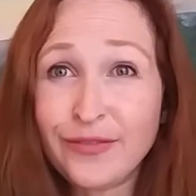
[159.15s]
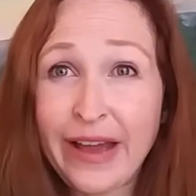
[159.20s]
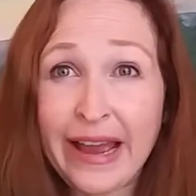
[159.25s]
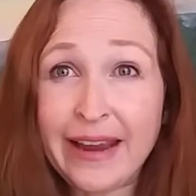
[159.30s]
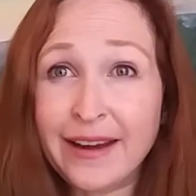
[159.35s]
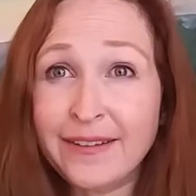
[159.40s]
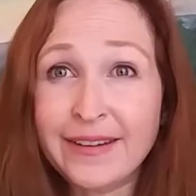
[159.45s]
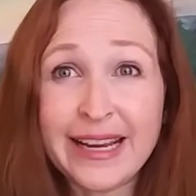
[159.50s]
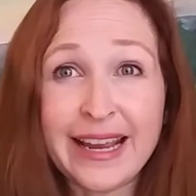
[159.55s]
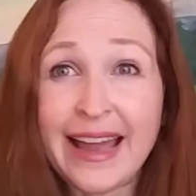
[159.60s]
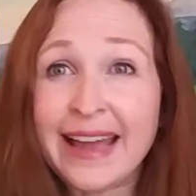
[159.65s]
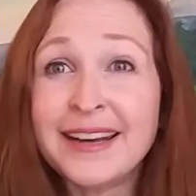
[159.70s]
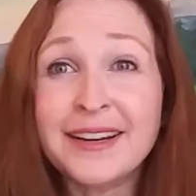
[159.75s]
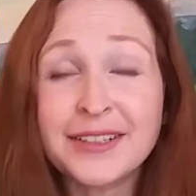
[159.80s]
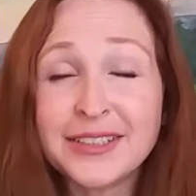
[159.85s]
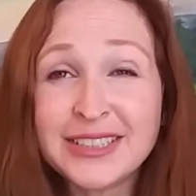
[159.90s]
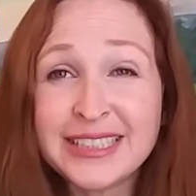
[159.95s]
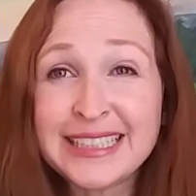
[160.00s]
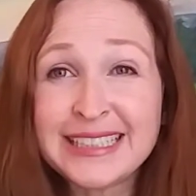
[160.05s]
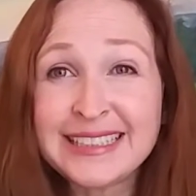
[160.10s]
fiery
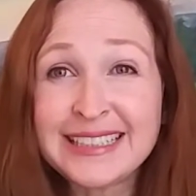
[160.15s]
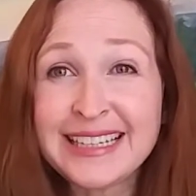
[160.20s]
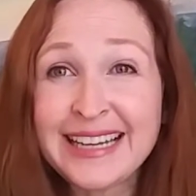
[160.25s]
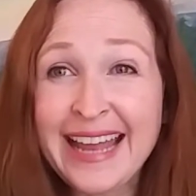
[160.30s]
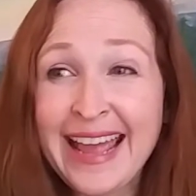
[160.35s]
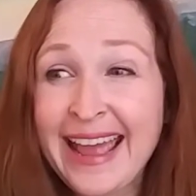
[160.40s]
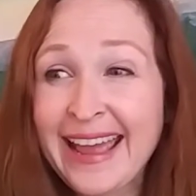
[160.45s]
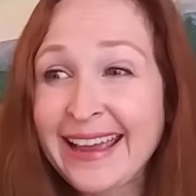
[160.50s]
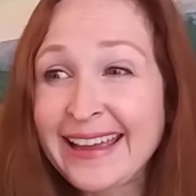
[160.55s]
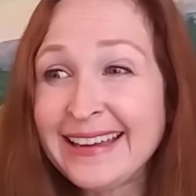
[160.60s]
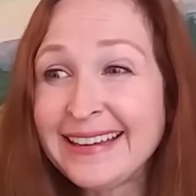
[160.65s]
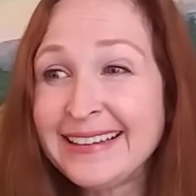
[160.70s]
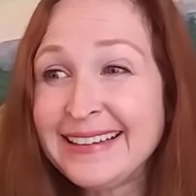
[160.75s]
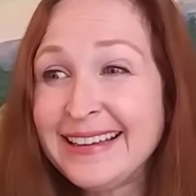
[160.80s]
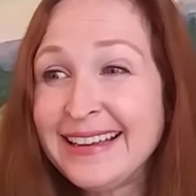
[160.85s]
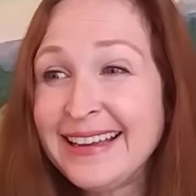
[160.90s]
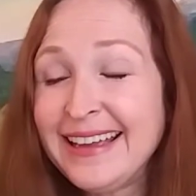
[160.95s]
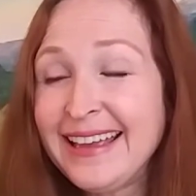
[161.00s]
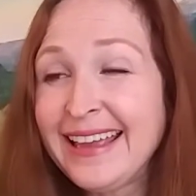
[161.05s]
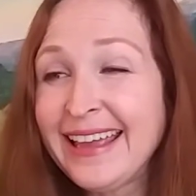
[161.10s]
energy today
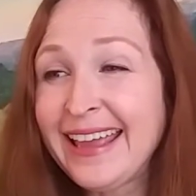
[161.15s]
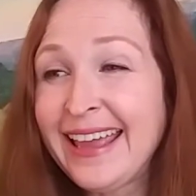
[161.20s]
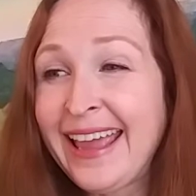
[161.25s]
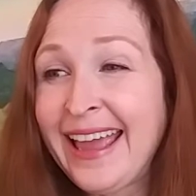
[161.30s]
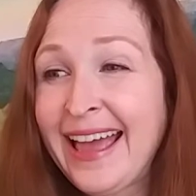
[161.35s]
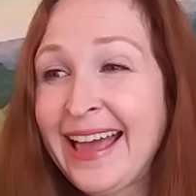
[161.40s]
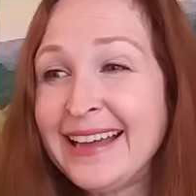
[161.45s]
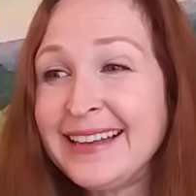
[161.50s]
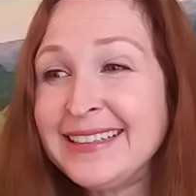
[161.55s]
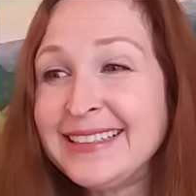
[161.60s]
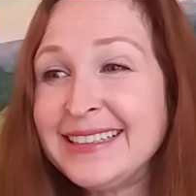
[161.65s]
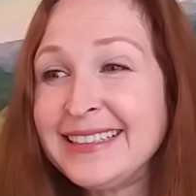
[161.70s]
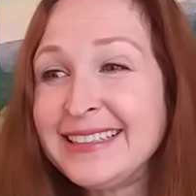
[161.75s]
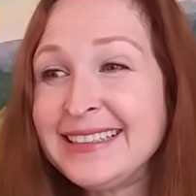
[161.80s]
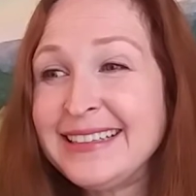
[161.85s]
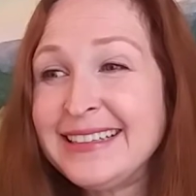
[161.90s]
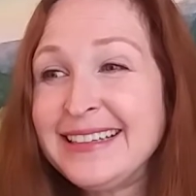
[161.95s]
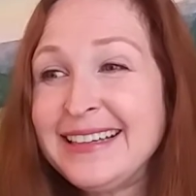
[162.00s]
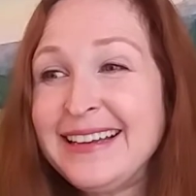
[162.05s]
and